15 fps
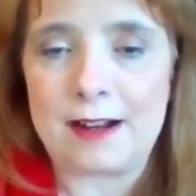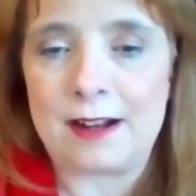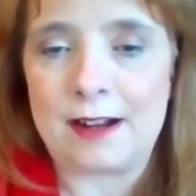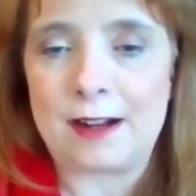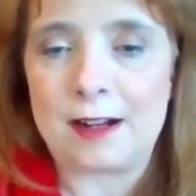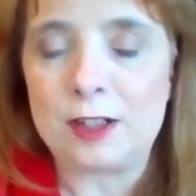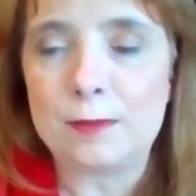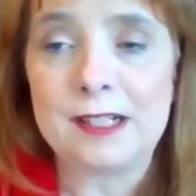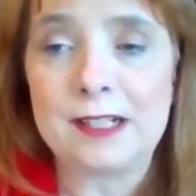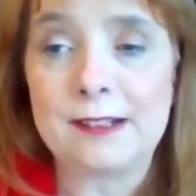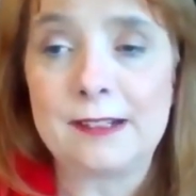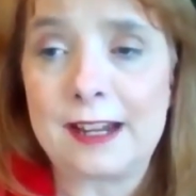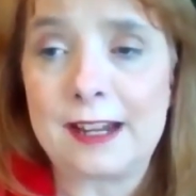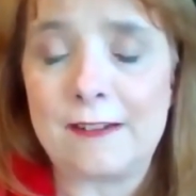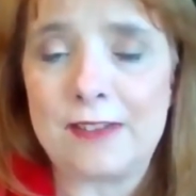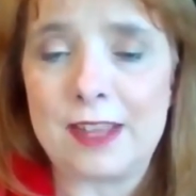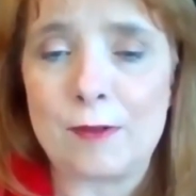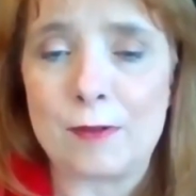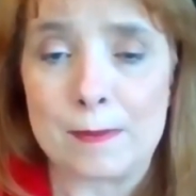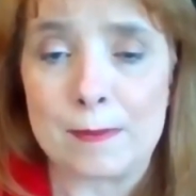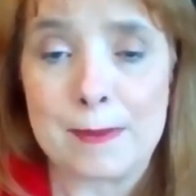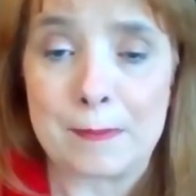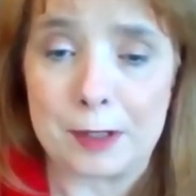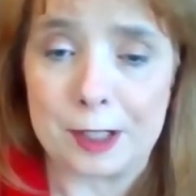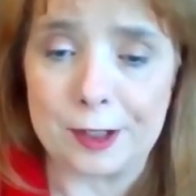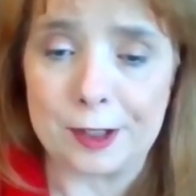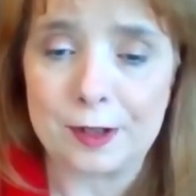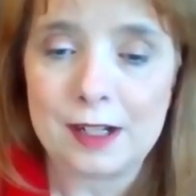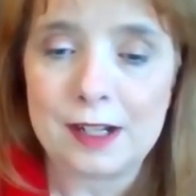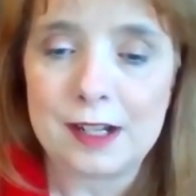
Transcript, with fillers: Uh, you'll be lucky if they remember you.